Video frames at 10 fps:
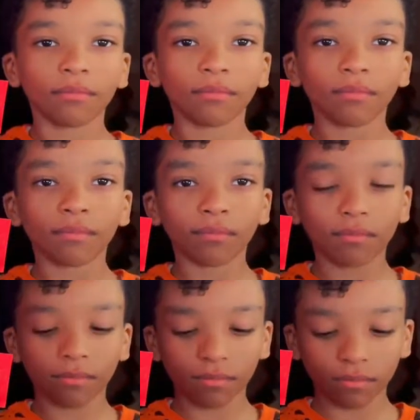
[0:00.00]

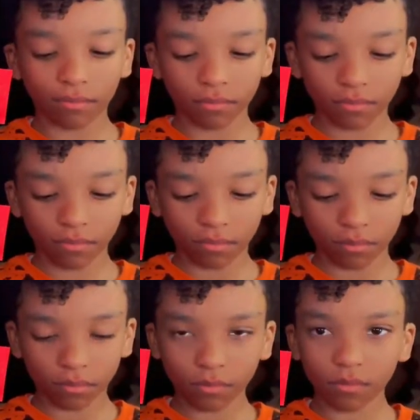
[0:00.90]

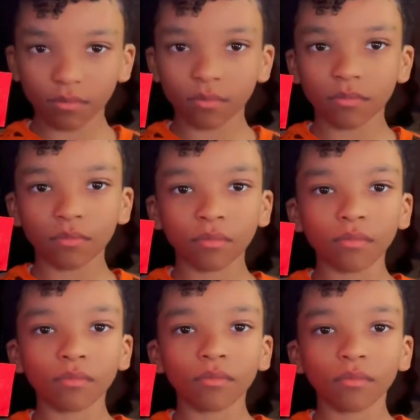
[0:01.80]

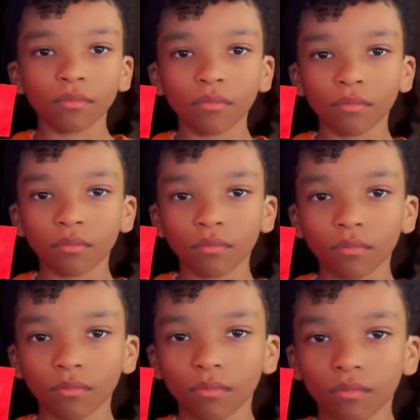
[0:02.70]
This person isn't speaking.